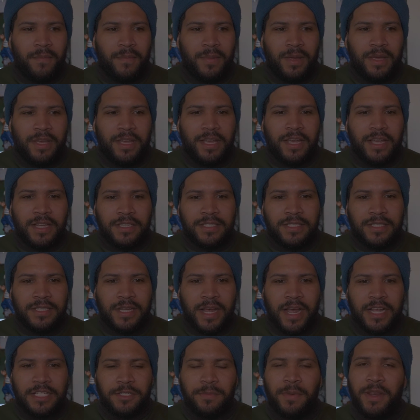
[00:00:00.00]

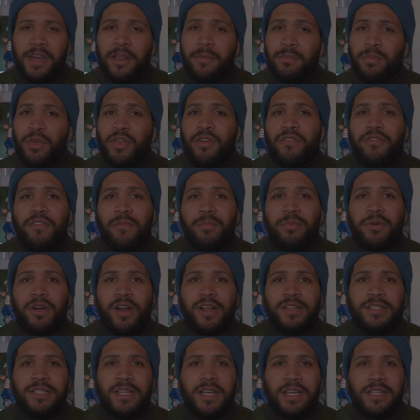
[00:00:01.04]
It has been a beautiful
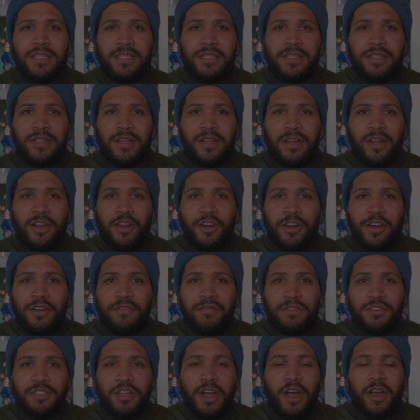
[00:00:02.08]
process learning
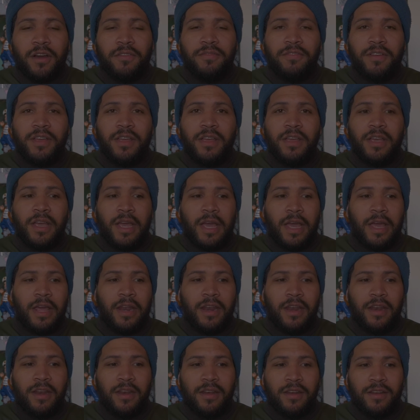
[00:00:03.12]
photography,
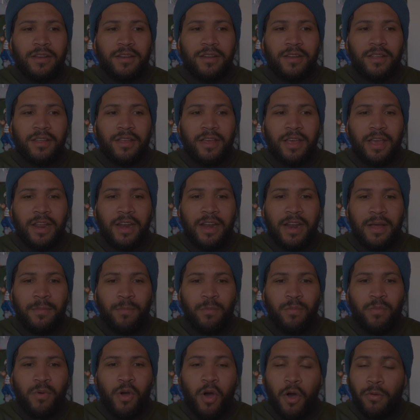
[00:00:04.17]
and
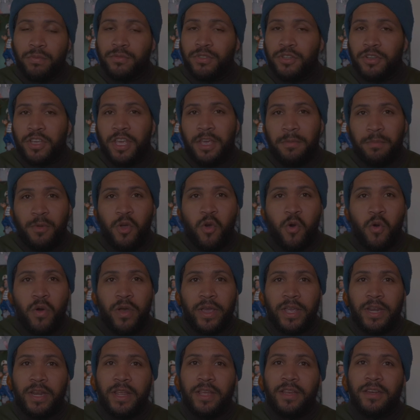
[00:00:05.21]
I'm hope to keep
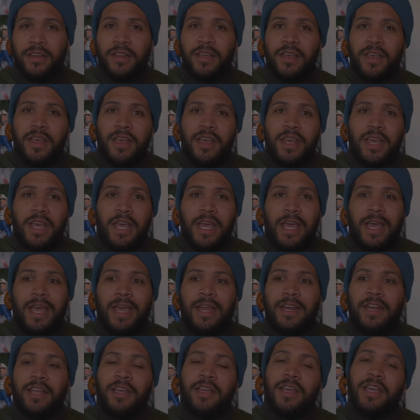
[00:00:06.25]
going
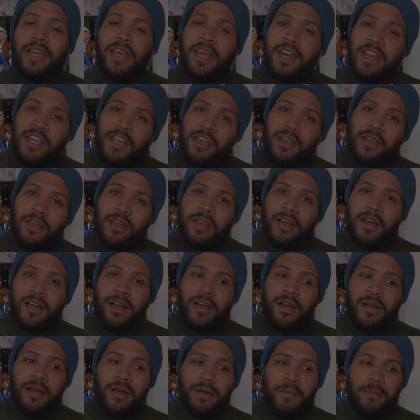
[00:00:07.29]
and getting
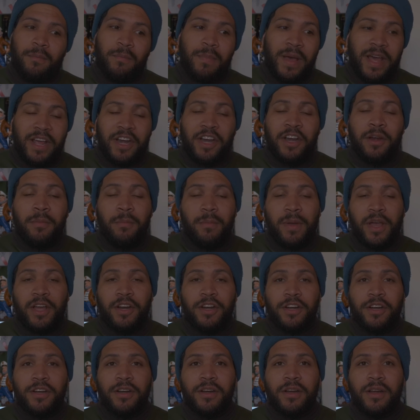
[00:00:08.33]
better and
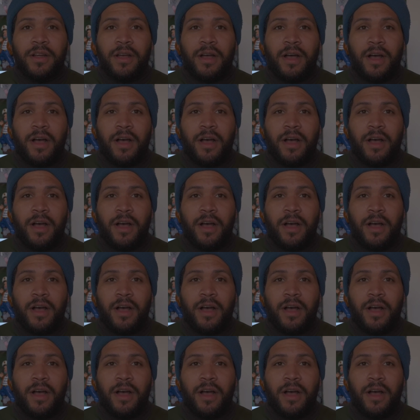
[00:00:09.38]
better.